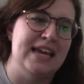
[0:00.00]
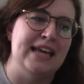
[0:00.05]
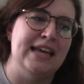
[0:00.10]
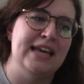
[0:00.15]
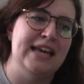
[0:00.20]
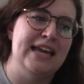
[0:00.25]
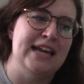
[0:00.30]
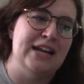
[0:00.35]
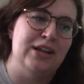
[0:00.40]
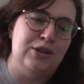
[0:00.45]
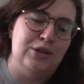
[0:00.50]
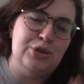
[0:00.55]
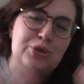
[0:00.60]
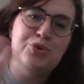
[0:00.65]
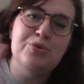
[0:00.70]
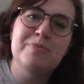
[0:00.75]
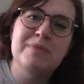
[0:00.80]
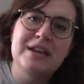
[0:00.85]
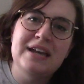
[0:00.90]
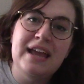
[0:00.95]
it
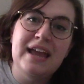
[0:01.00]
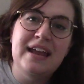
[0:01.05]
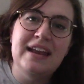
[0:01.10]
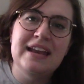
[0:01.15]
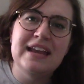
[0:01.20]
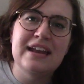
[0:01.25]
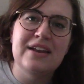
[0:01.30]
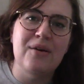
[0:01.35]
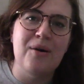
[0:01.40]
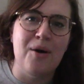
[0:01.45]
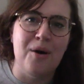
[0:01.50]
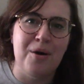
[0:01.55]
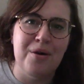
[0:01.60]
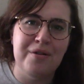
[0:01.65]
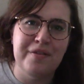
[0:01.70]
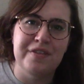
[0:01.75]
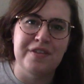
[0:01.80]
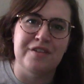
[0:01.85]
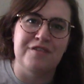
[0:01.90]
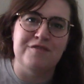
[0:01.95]
illuminated
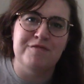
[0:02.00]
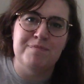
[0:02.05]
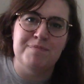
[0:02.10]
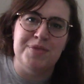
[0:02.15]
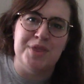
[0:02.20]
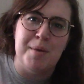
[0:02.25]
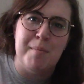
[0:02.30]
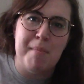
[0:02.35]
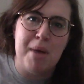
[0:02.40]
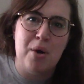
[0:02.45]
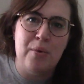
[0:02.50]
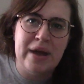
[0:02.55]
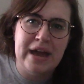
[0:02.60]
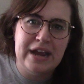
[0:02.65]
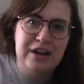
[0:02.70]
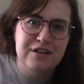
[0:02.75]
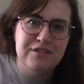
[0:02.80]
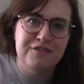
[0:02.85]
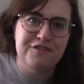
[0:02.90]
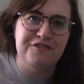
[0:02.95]
all the
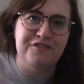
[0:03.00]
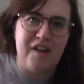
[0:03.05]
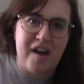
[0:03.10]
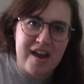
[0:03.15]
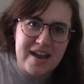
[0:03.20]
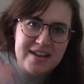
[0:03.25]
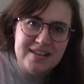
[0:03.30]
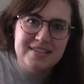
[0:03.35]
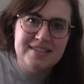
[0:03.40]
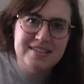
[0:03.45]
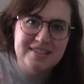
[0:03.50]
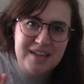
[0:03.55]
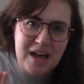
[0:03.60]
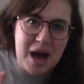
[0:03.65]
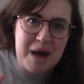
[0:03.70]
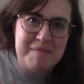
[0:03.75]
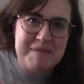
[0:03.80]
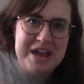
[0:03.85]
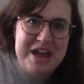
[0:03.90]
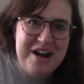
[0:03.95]
mohair fuzz
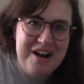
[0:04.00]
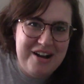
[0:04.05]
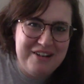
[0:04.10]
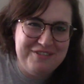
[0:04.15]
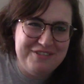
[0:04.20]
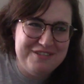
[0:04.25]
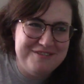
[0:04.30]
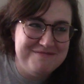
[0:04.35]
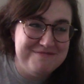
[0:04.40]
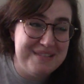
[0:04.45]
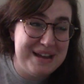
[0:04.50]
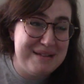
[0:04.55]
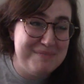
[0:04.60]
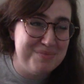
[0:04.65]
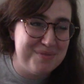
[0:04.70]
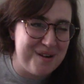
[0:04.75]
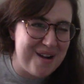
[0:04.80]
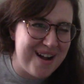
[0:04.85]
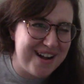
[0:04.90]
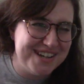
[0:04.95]
coming off of my
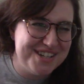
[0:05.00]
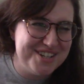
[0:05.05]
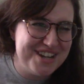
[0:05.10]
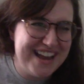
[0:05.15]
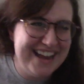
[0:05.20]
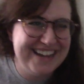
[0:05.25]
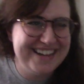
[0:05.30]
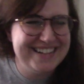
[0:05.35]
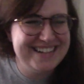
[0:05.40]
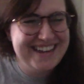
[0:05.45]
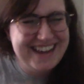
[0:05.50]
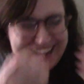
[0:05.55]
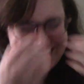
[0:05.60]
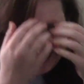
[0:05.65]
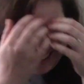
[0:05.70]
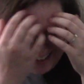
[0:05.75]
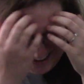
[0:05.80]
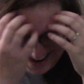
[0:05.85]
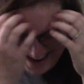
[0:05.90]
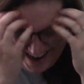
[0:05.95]
project. And
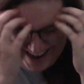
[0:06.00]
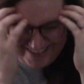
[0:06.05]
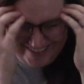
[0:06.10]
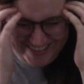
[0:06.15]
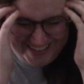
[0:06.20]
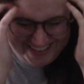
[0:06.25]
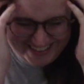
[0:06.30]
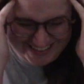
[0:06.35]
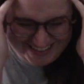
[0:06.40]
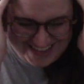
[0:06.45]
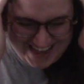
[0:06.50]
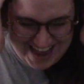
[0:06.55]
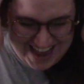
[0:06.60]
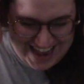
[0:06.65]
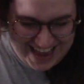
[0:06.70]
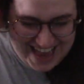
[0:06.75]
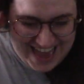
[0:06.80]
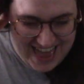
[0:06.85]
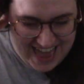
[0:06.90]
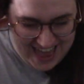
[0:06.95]
I was like,